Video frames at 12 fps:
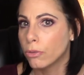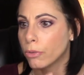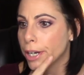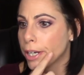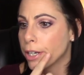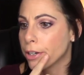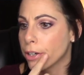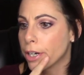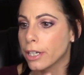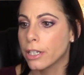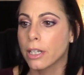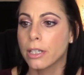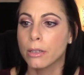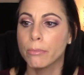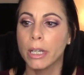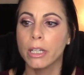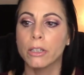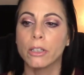right here and it doesn't
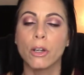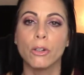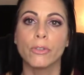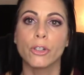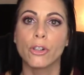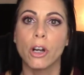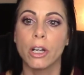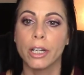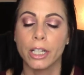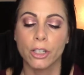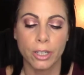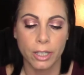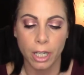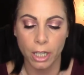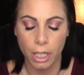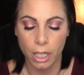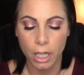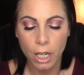make it look overdrawn and just
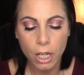icky.